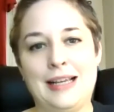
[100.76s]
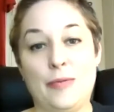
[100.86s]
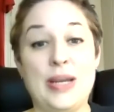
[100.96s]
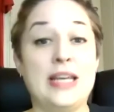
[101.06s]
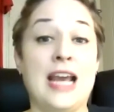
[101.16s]

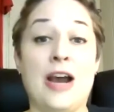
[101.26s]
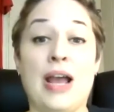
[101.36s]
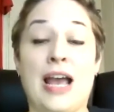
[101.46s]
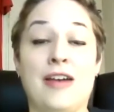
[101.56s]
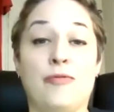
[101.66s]
We now
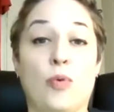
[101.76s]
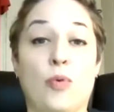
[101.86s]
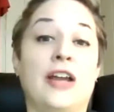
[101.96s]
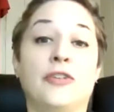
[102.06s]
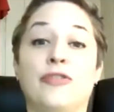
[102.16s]
have
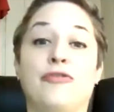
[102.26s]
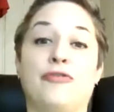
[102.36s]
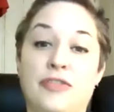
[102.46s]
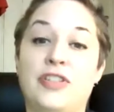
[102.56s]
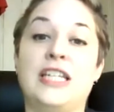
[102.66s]

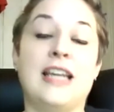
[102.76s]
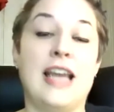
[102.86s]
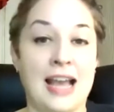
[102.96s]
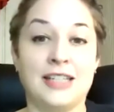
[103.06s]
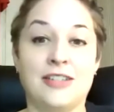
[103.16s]
150
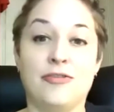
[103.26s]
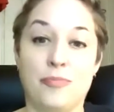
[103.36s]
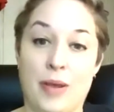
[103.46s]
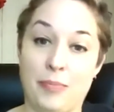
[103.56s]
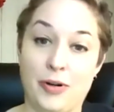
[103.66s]
active
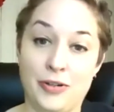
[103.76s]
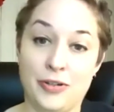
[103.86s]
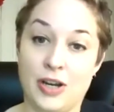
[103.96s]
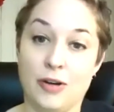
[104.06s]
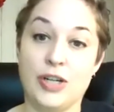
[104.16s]

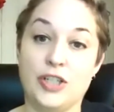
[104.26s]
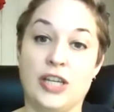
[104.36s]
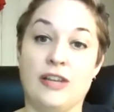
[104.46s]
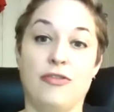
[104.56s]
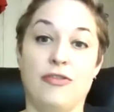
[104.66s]
members,
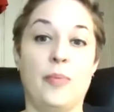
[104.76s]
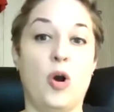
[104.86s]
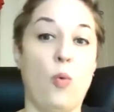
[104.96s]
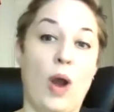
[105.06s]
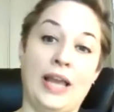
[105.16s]
reaching from
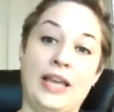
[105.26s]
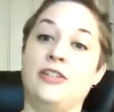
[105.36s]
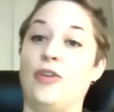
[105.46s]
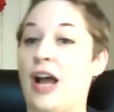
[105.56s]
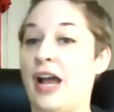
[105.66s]
Hawaii
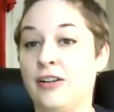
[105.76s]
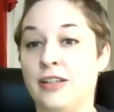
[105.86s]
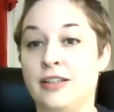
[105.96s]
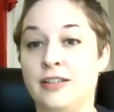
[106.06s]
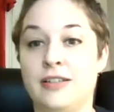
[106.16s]
to
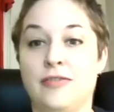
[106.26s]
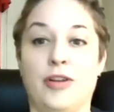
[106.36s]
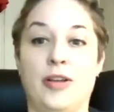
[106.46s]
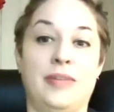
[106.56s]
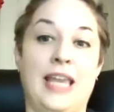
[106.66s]
Ireland,
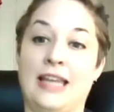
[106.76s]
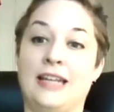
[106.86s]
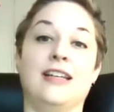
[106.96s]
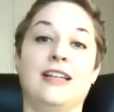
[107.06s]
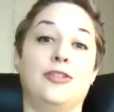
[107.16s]
from
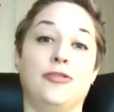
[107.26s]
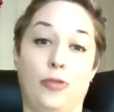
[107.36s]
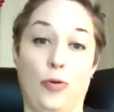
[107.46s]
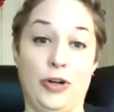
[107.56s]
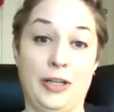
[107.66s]
Canada to
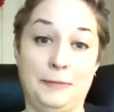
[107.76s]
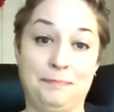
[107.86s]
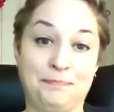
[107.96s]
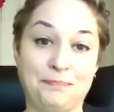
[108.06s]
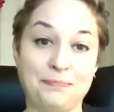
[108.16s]
Florida.
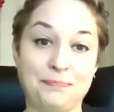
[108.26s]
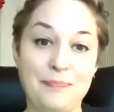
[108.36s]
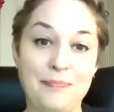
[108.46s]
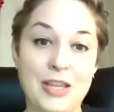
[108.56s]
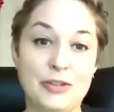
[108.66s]

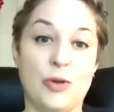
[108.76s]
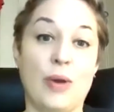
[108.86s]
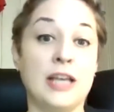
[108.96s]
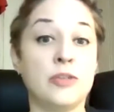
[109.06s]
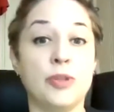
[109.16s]
So
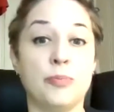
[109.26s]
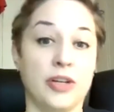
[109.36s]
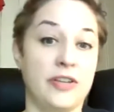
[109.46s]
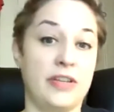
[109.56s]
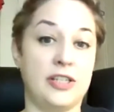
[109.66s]
as with
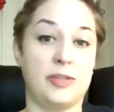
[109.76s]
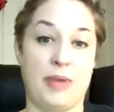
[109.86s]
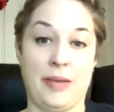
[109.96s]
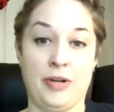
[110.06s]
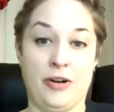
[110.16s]
previous
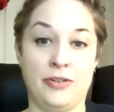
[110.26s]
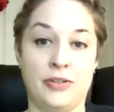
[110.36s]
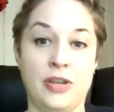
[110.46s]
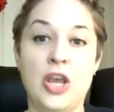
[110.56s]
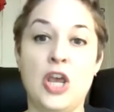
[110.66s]

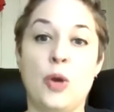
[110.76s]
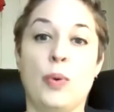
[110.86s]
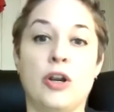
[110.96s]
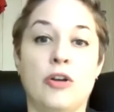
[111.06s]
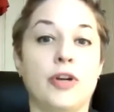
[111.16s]
Spaminars,
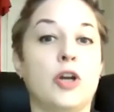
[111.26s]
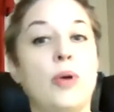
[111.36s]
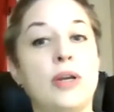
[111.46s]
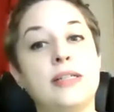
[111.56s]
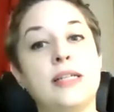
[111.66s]
we're
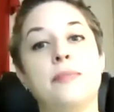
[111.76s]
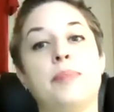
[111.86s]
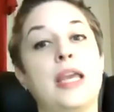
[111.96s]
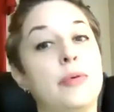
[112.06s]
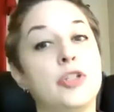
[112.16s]
requesting
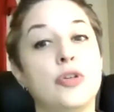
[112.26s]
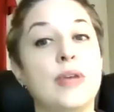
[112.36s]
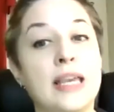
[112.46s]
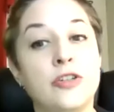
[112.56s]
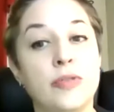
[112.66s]

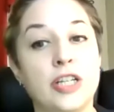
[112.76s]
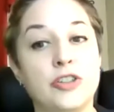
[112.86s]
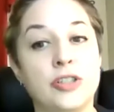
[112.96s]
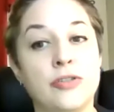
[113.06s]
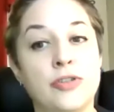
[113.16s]
pay-what-you-can
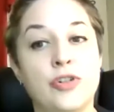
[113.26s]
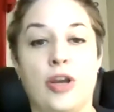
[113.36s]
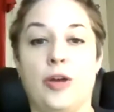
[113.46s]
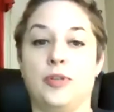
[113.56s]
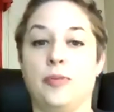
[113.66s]
donations to
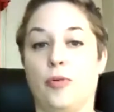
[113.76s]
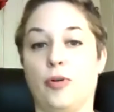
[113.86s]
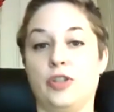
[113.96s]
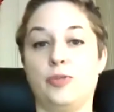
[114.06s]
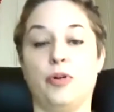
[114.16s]
help
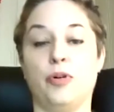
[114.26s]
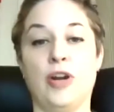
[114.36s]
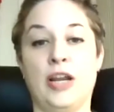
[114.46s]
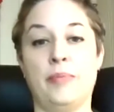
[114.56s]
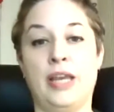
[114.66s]
support this
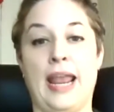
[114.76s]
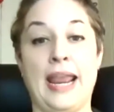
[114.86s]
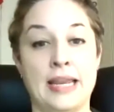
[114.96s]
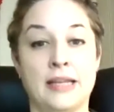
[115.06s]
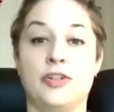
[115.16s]
programming
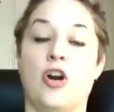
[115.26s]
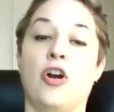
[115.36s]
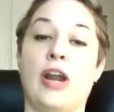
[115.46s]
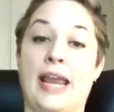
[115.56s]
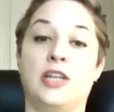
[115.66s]
and
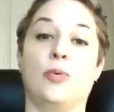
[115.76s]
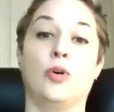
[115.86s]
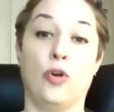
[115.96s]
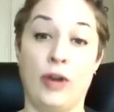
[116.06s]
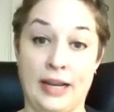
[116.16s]
our
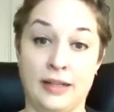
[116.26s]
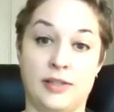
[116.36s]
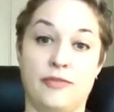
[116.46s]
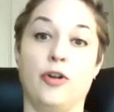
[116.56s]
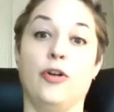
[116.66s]
annual
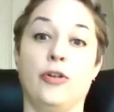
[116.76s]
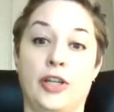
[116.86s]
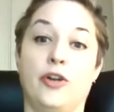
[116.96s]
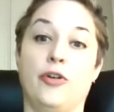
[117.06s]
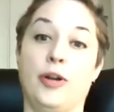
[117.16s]
grants for
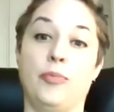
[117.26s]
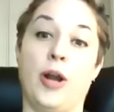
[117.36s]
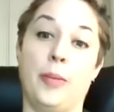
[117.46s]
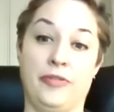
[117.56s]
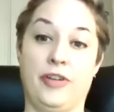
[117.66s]
early career
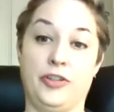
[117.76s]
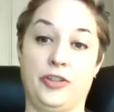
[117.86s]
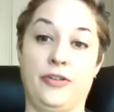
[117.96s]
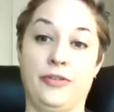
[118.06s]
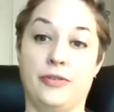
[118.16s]
prop
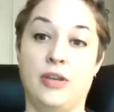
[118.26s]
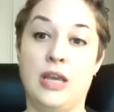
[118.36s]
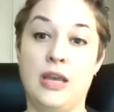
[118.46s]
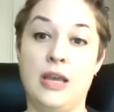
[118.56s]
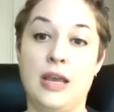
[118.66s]
professionals.
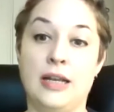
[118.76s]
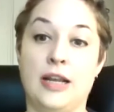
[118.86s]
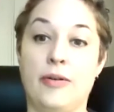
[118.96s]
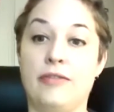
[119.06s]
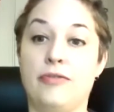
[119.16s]

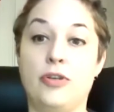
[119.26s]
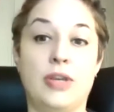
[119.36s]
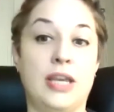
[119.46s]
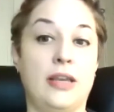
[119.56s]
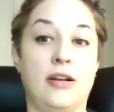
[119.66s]
Now, if you
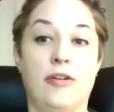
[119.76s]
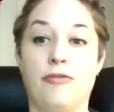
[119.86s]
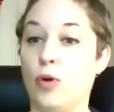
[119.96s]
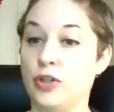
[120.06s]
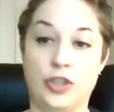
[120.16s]
can
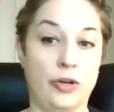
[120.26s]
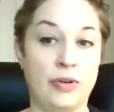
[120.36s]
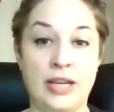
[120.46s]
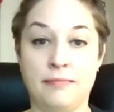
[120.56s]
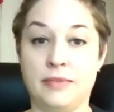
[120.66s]
afford to
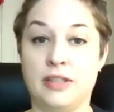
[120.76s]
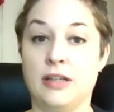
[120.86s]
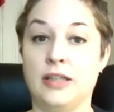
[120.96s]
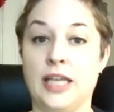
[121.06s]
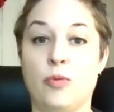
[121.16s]
donate,
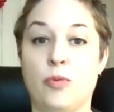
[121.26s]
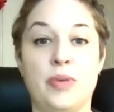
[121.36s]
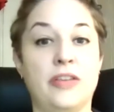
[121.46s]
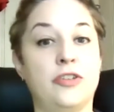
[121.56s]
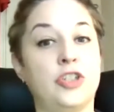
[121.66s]
the link will
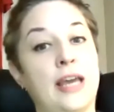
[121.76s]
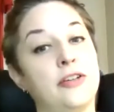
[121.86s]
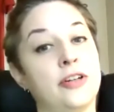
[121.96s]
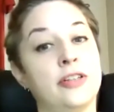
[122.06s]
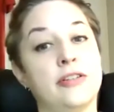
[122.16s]
be in the chat
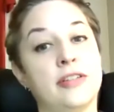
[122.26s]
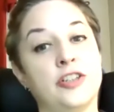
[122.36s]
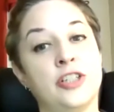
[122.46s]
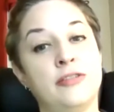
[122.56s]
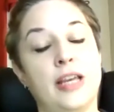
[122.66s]
during the session,